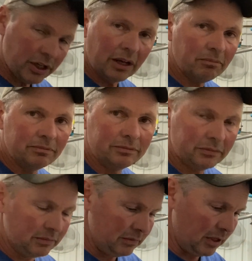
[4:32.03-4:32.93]
them
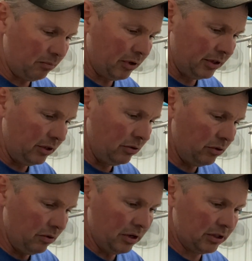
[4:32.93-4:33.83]
and putting new
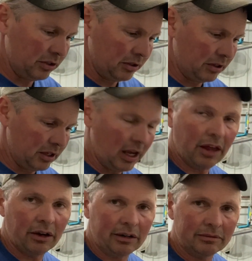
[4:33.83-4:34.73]
units
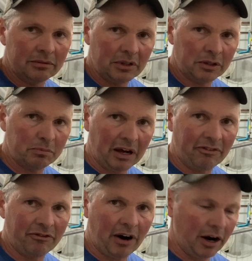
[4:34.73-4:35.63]
together is by
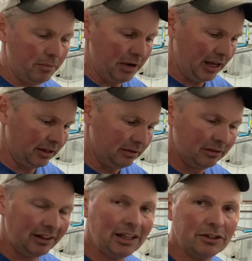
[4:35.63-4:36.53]
far my
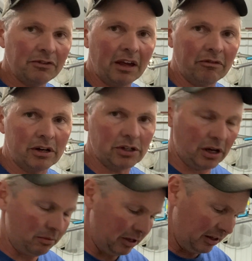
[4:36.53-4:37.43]
least favorite job on the